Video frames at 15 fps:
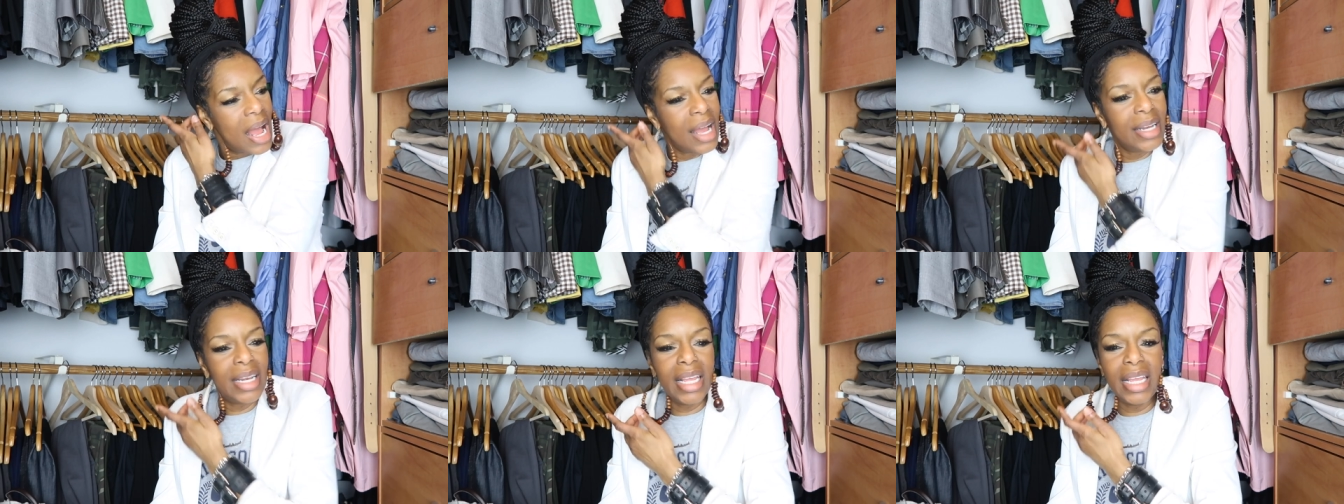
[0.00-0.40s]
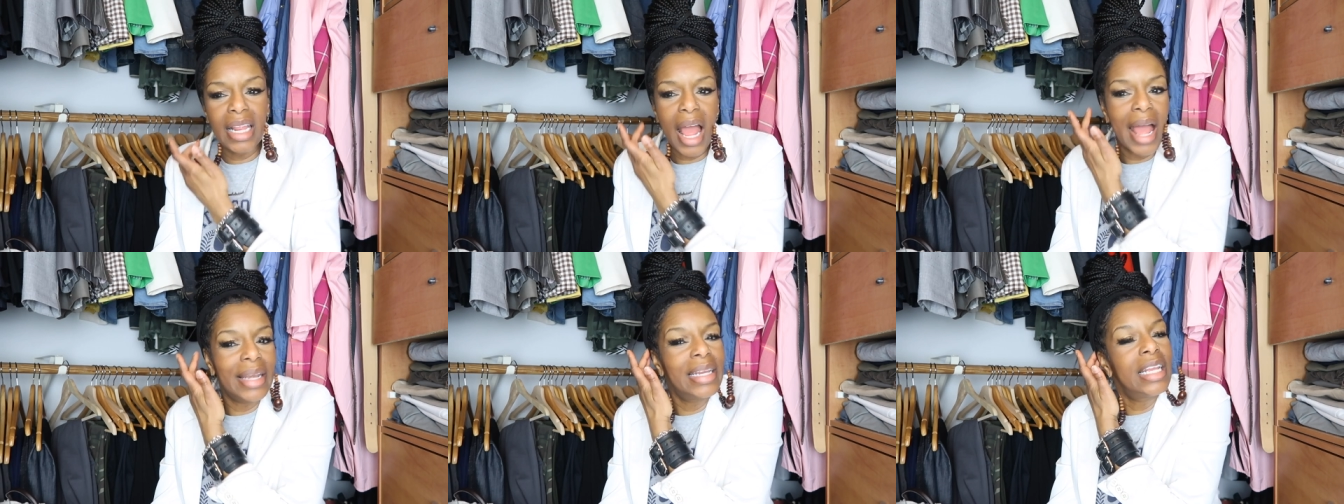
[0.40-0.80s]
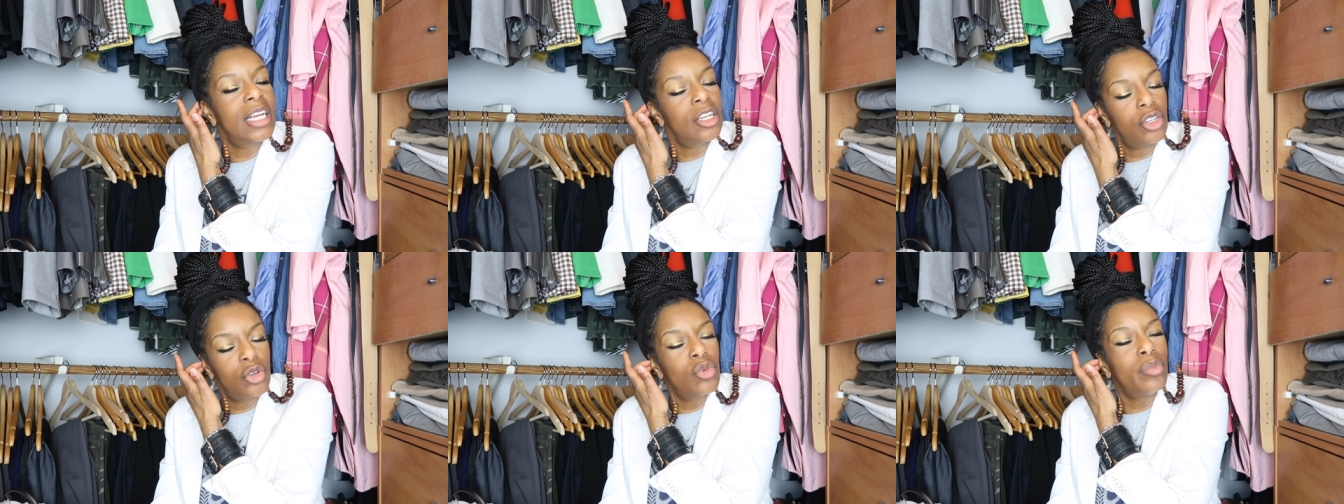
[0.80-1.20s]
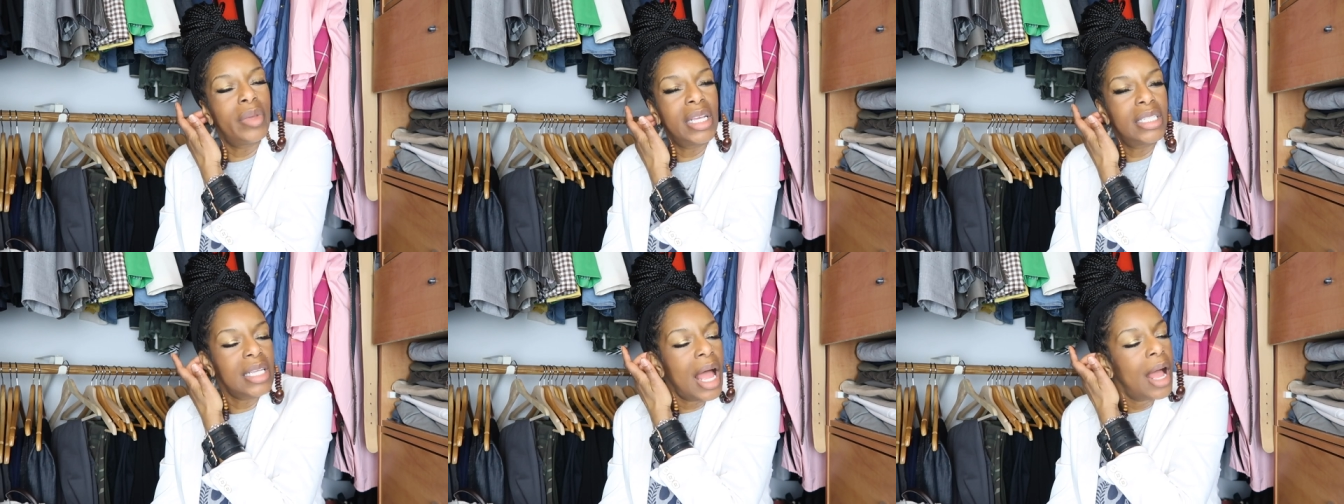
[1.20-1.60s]
I need I need a little
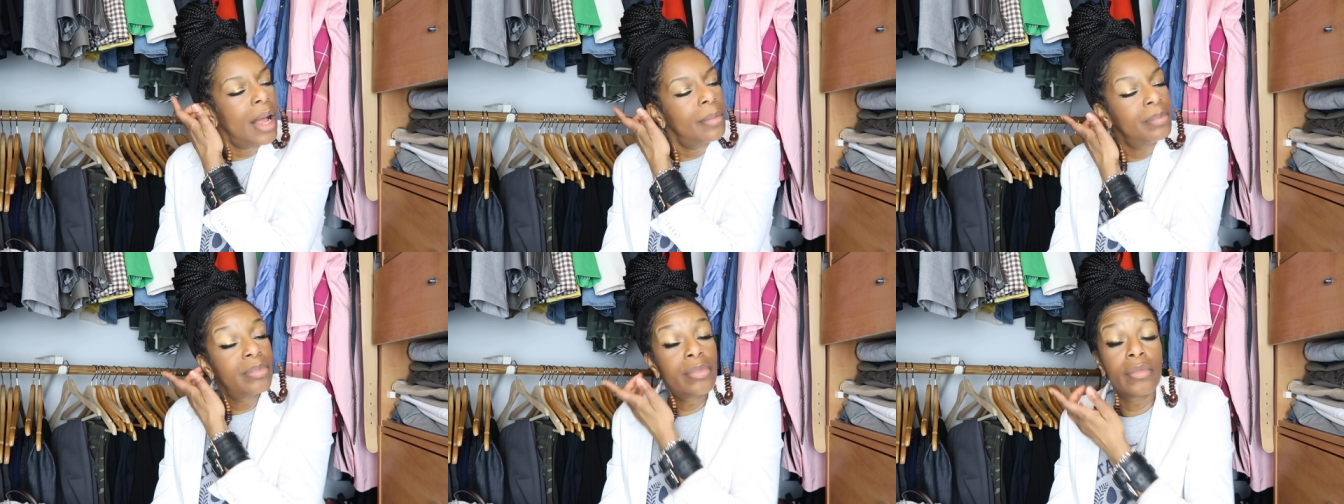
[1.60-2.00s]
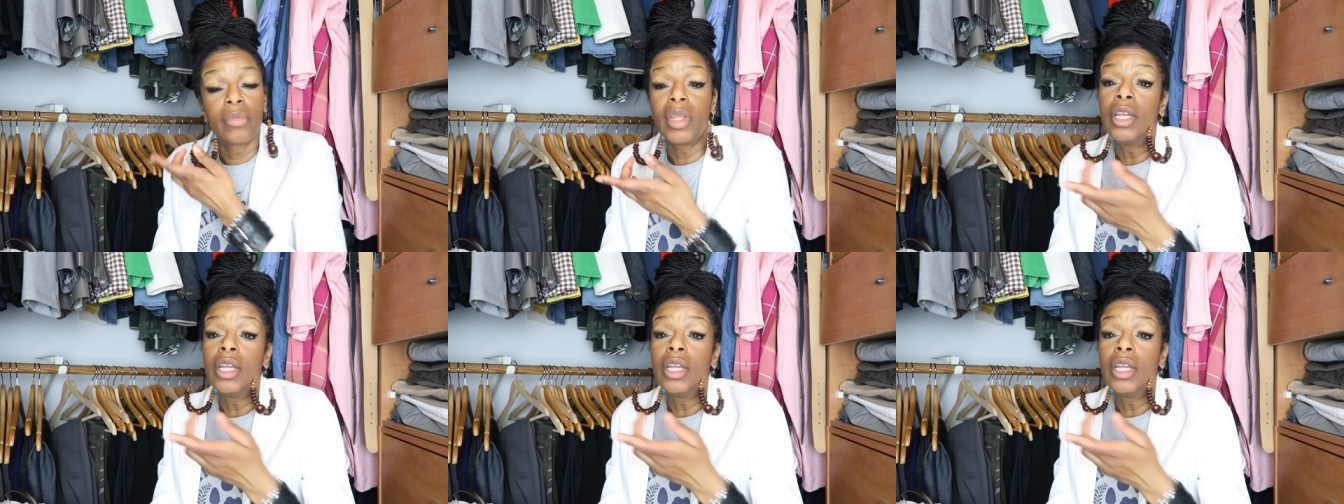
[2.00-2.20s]
me time.